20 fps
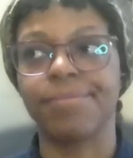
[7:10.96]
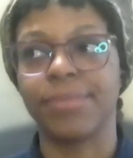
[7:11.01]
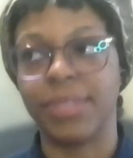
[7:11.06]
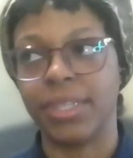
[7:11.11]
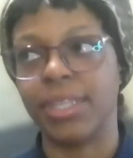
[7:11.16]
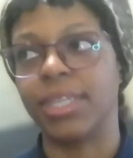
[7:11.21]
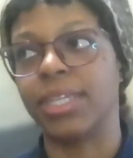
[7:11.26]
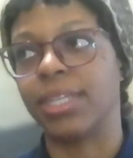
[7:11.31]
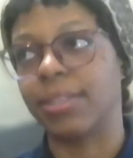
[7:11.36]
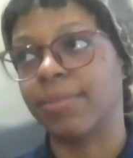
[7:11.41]

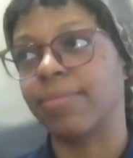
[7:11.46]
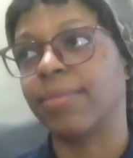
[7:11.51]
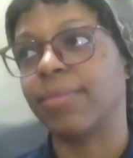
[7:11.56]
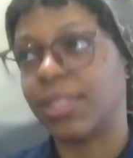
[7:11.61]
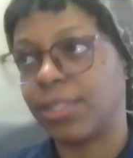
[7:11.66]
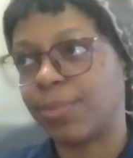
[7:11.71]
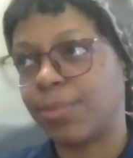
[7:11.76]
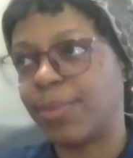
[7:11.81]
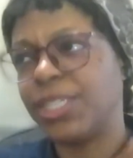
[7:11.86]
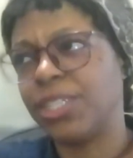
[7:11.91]
Yeah,
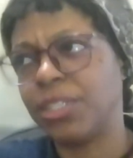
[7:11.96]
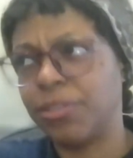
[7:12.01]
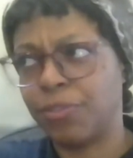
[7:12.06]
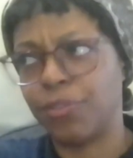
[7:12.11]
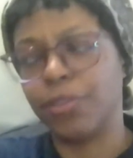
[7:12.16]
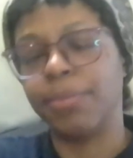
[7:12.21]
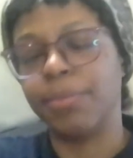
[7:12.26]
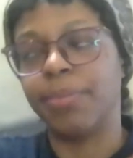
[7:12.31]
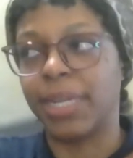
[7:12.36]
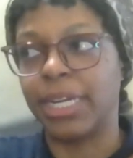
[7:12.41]
especially
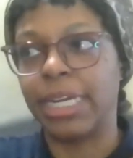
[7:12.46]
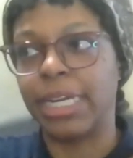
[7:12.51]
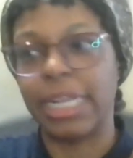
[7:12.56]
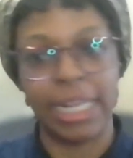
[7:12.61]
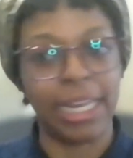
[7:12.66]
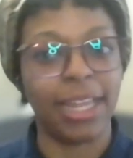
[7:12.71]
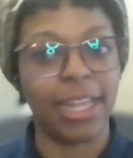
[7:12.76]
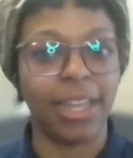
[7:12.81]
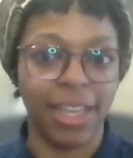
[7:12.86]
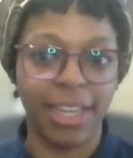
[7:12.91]
for
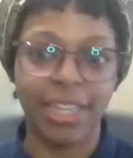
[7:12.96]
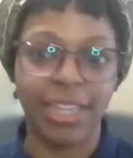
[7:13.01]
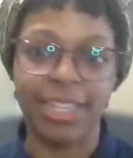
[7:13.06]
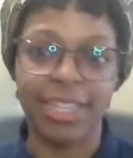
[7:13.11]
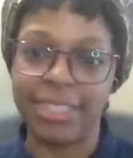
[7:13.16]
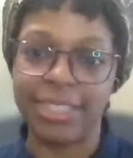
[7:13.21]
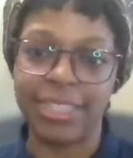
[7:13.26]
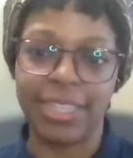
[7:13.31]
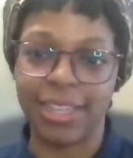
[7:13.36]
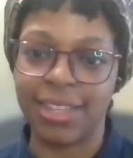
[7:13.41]
marketing, I
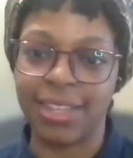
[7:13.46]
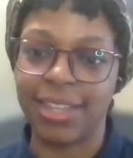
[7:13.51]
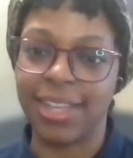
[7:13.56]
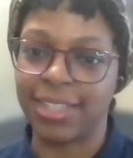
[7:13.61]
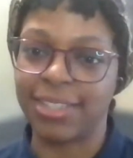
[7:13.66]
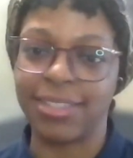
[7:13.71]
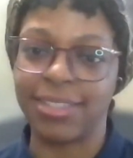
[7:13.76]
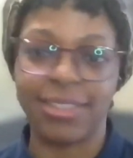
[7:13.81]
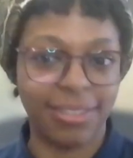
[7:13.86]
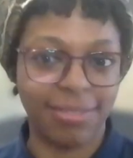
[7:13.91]
could see how
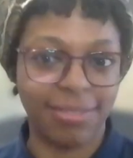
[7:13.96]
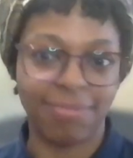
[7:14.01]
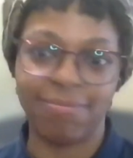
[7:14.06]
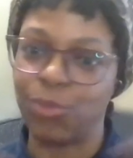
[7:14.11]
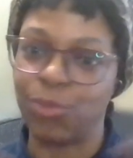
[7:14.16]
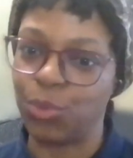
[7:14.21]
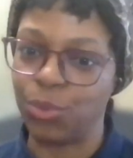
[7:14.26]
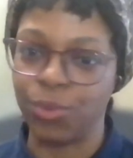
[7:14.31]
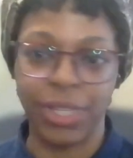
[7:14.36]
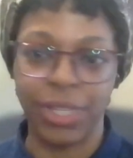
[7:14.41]
that's
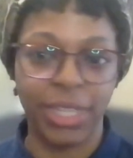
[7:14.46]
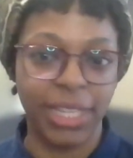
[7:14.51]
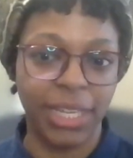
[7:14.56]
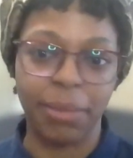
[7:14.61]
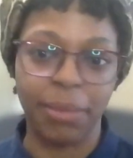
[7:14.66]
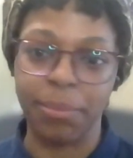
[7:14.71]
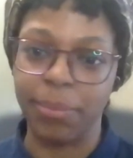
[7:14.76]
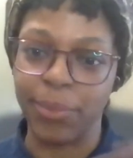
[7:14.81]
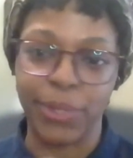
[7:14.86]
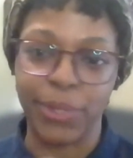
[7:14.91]
really
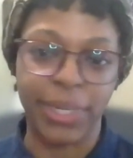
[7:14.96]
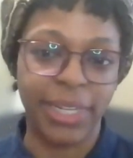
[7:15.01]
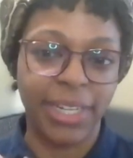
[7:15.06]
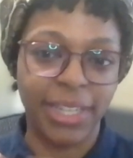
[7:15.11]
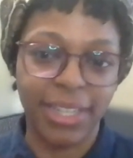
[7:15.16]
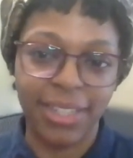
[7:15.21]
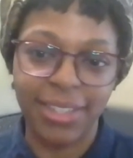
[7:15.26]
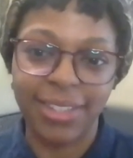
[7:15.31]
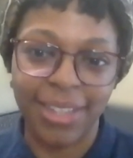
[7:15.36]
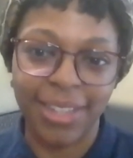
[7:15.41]
important.